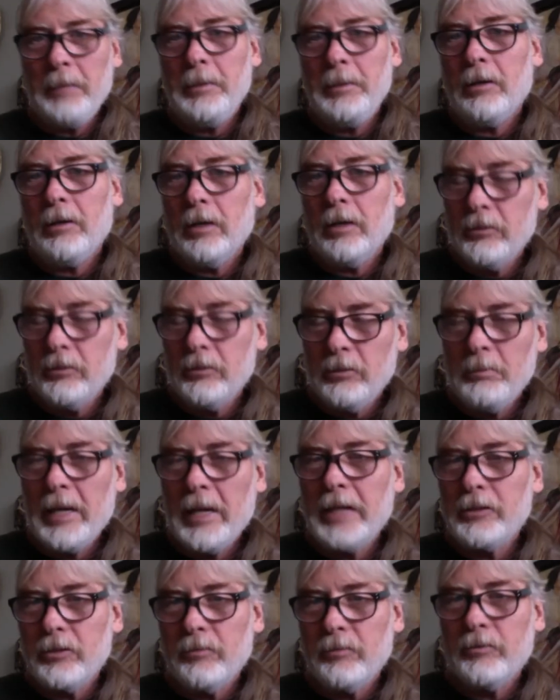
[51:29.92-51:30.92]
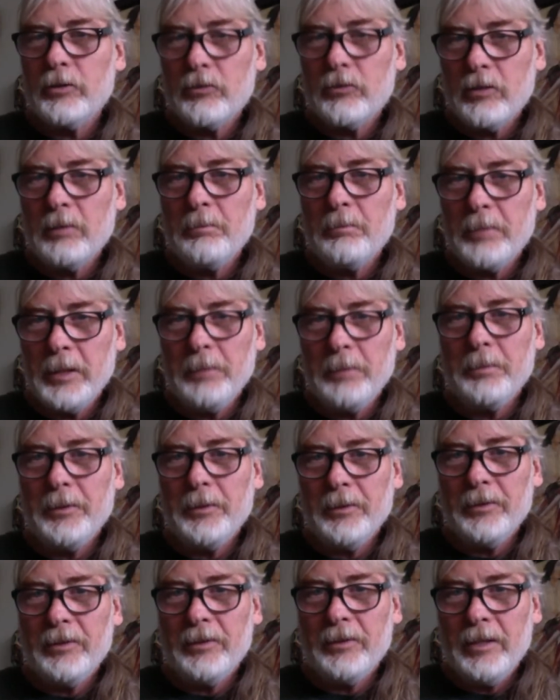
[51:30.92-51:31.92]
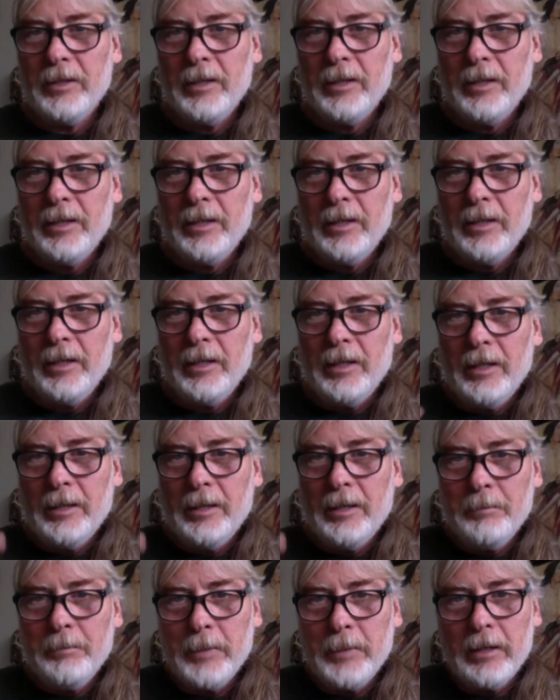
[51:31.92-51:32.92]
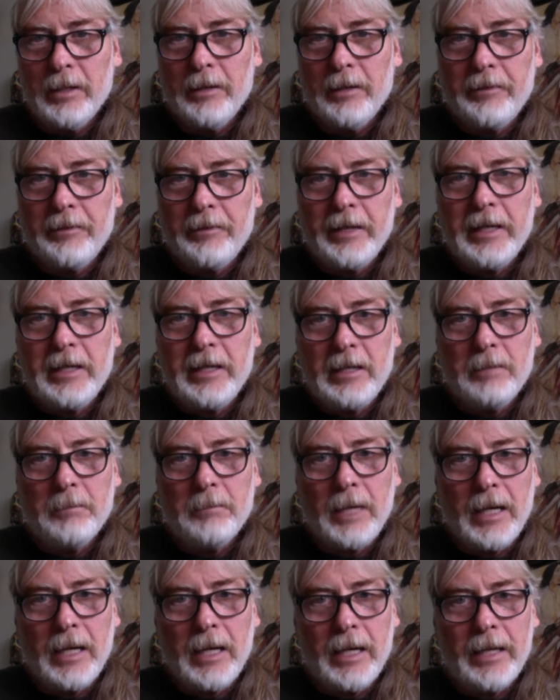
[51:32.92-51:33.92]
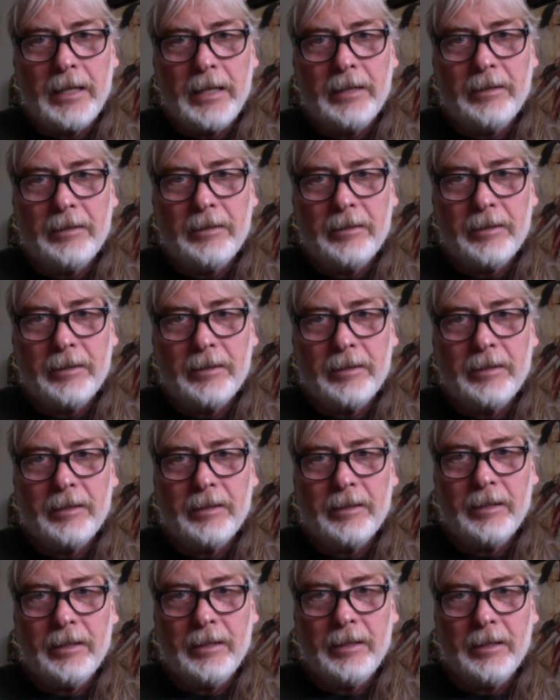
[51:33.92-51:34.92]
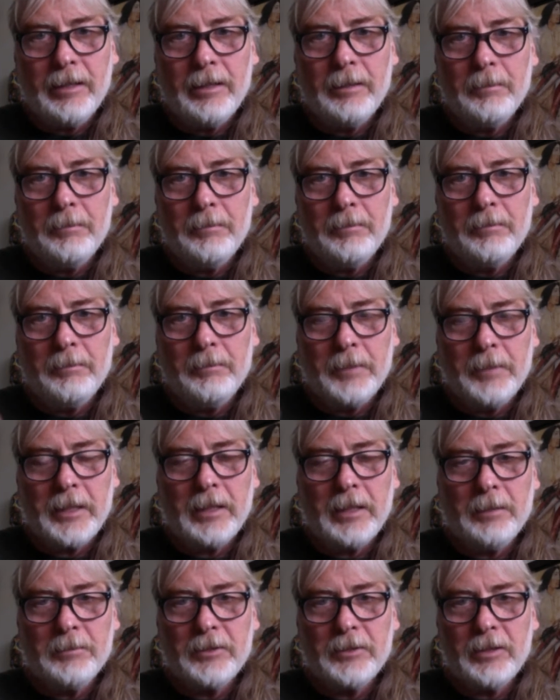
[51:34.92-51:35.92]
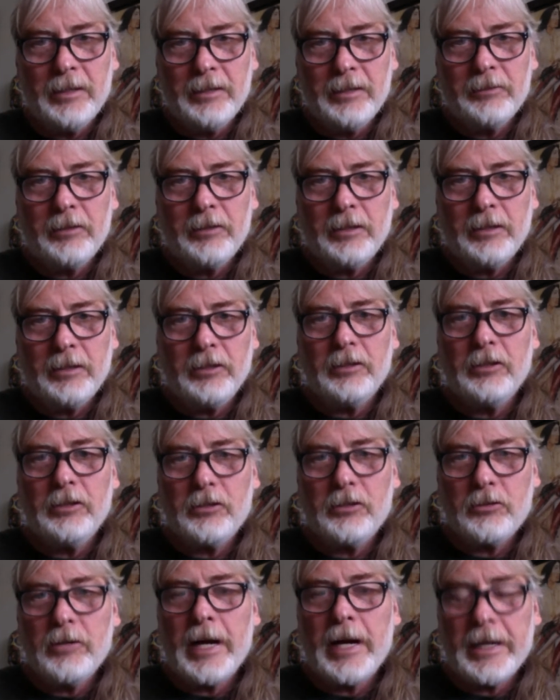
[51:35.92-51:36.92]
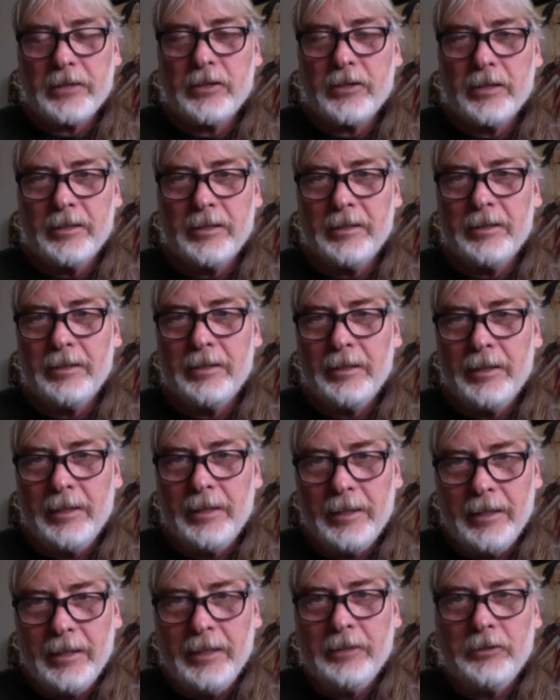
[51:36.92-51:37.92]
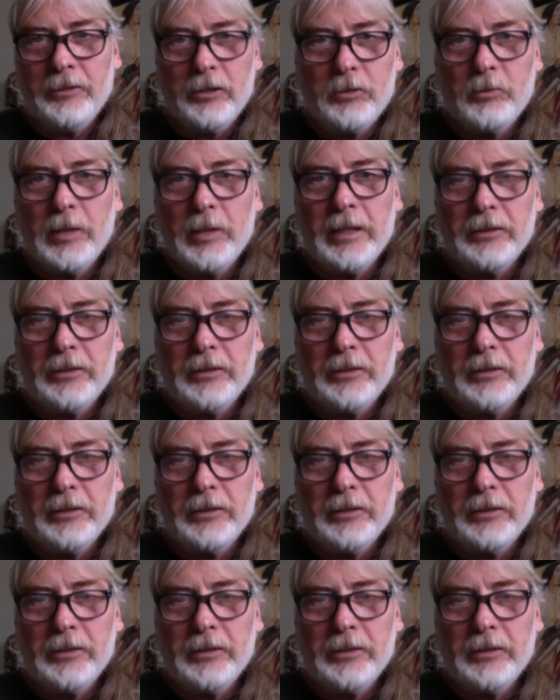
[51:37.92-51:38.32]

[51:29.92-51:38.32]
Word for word: hard to imagine for some people, but our thinking mind um, becomes a, is such a distraction and it just runs